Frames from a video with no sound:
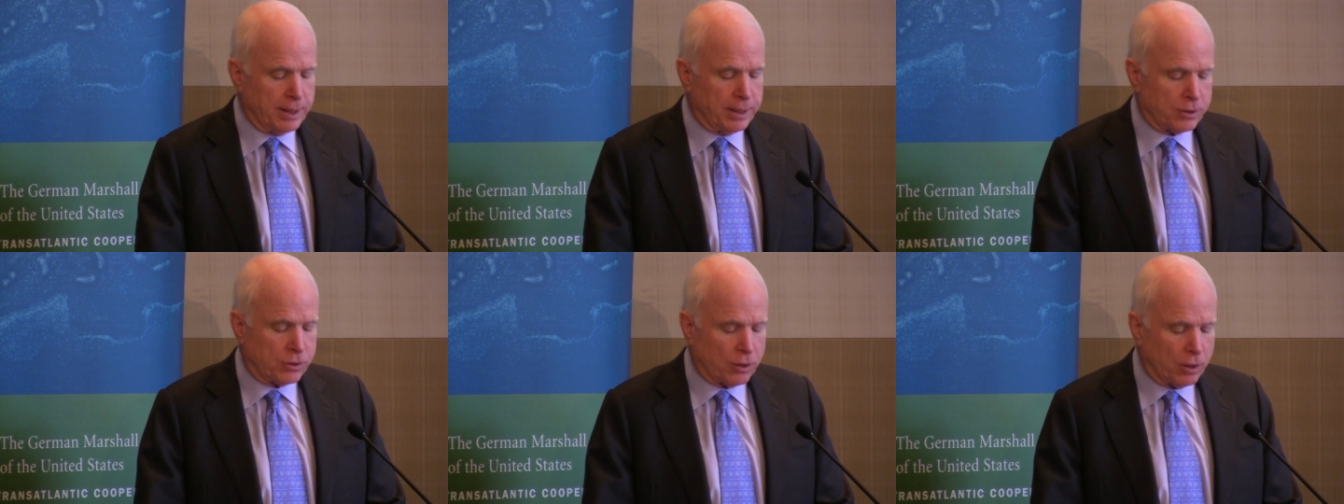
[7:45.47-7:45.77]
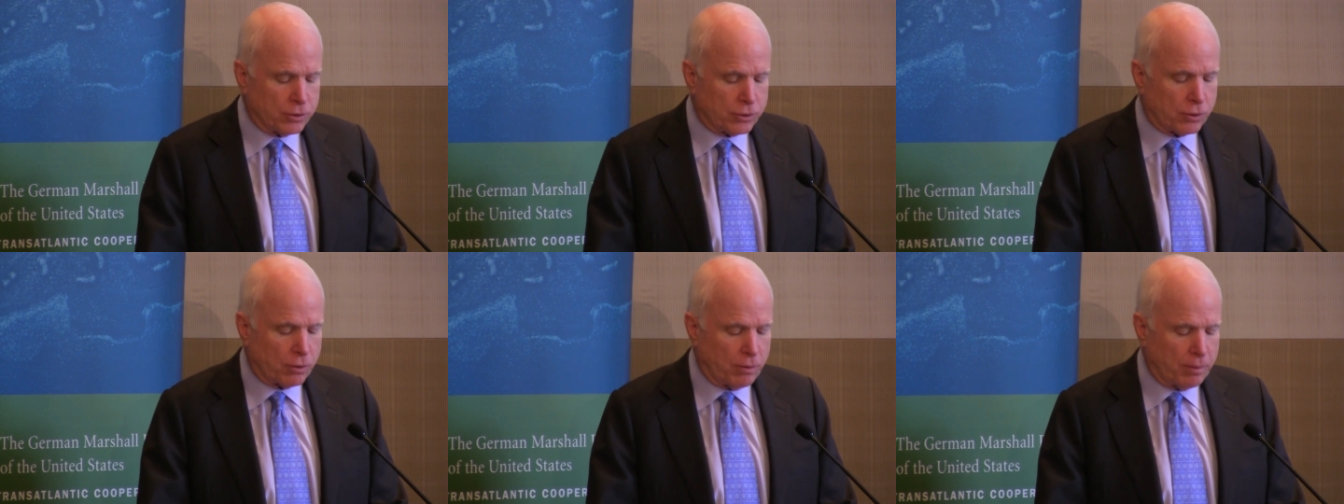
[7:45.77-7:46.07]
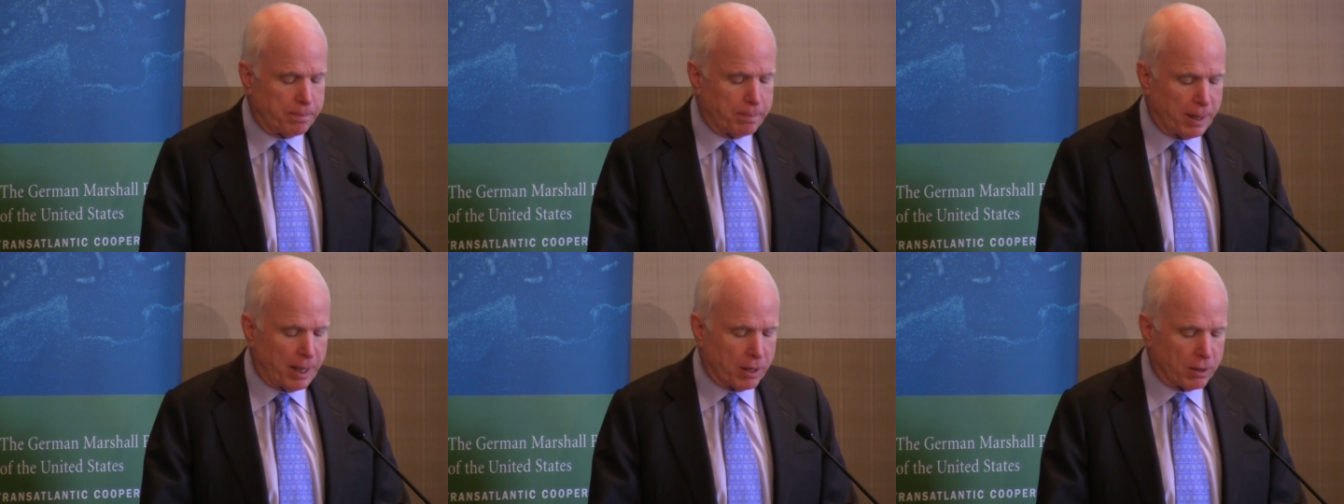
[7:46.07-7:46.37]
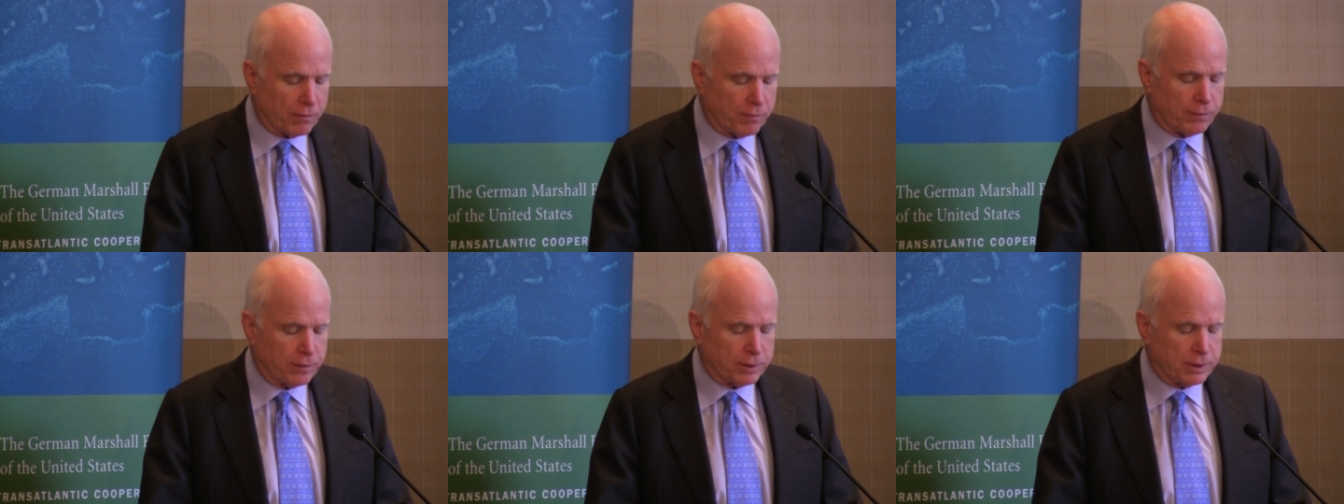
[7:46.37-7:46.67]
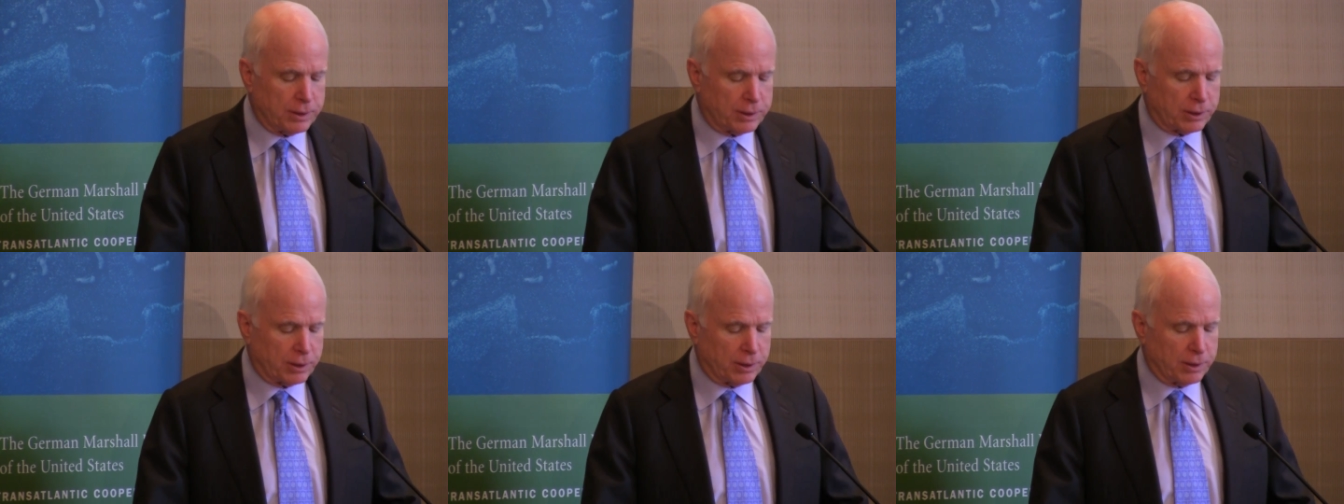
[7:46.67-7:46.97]
it's also a powerful
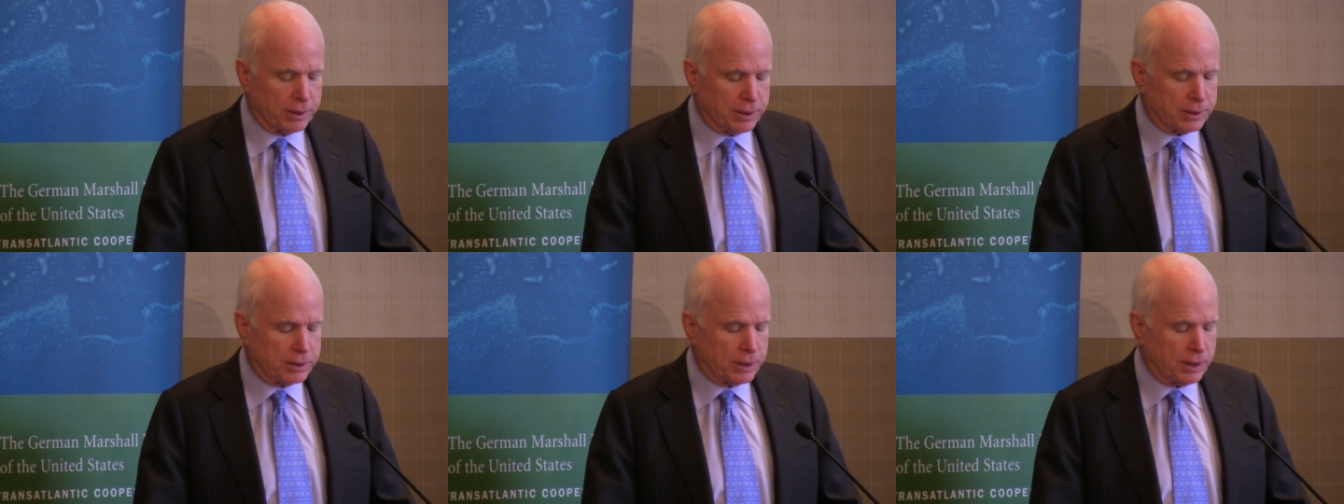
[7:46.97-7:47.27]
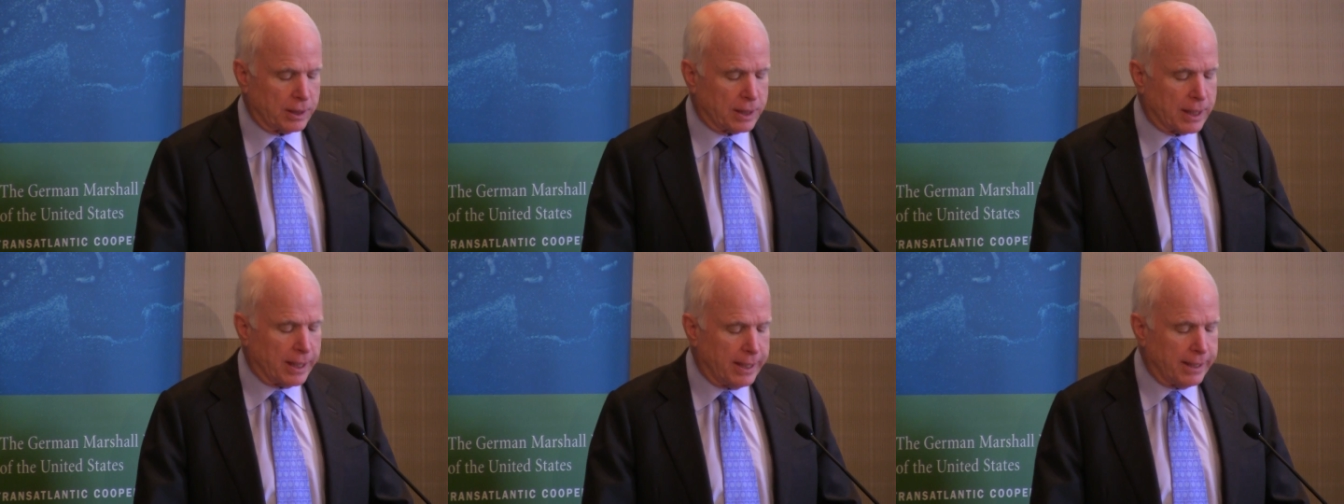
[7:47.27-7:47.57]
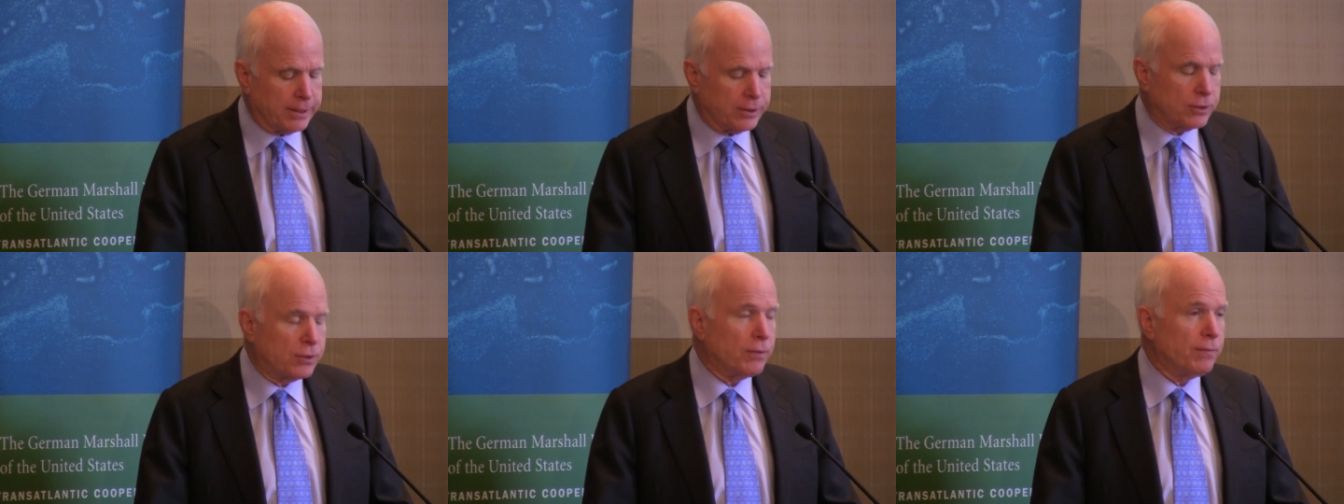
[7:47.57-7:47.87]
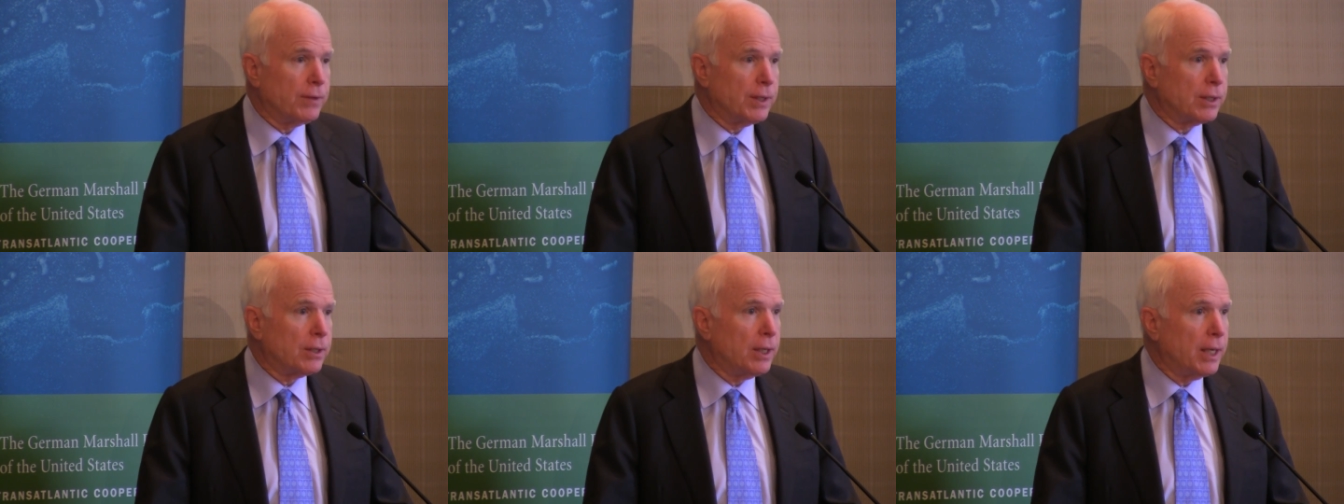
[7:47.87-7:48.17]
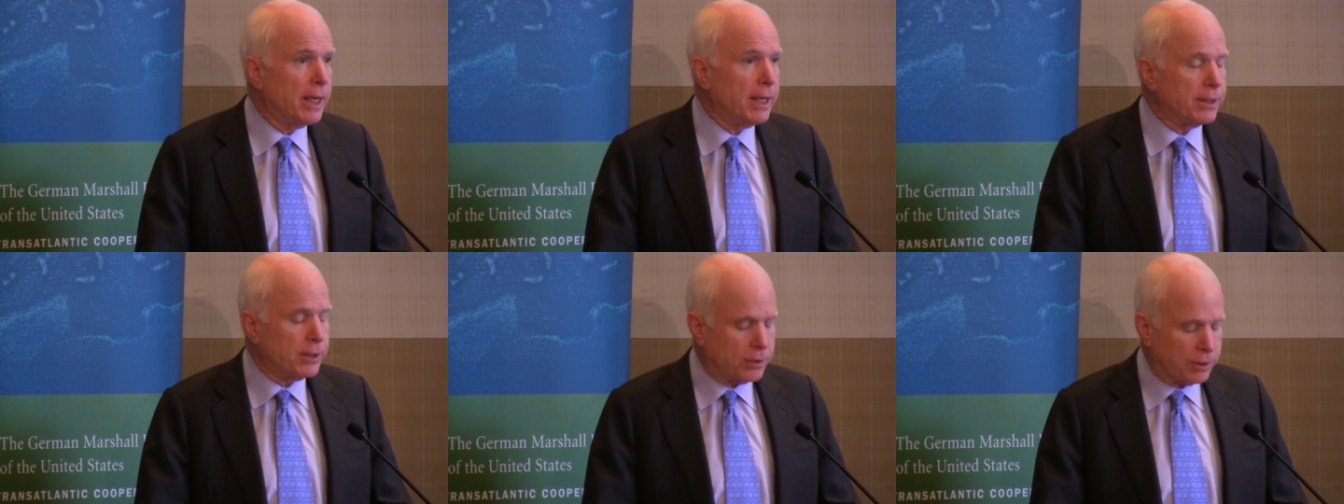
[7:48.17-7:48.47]
deterrent to the kinds of
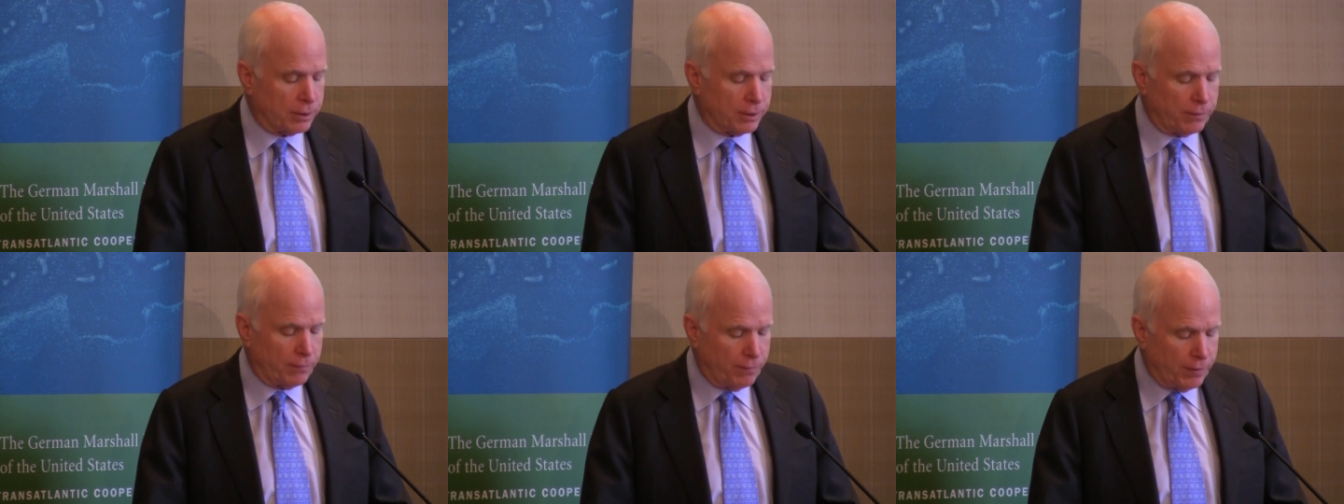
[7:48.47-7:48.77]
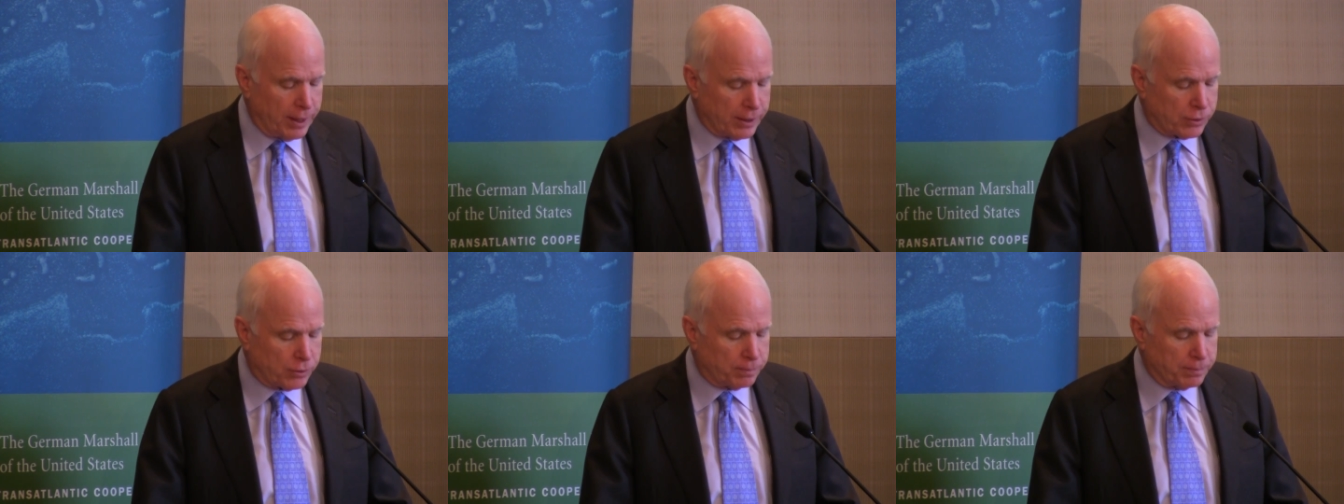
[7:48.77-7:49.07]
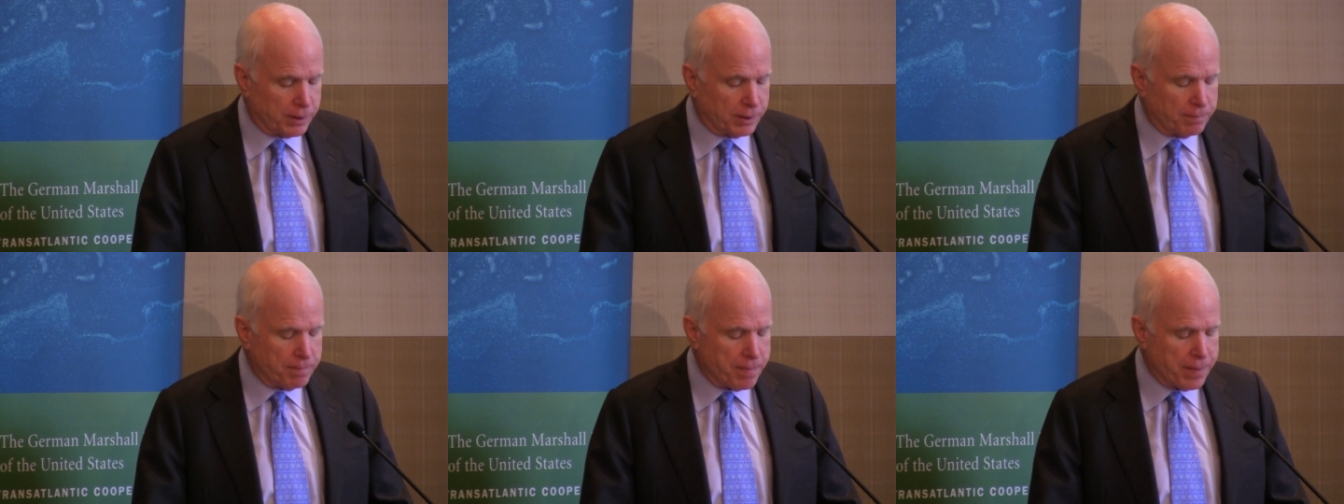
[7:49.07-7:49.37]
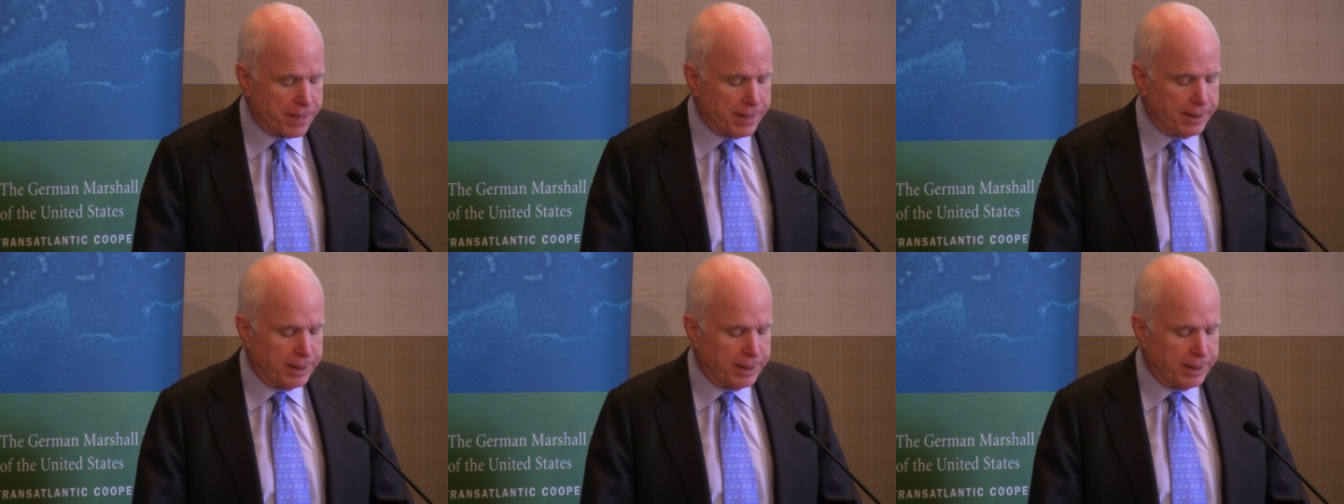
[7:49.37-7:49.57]
international investment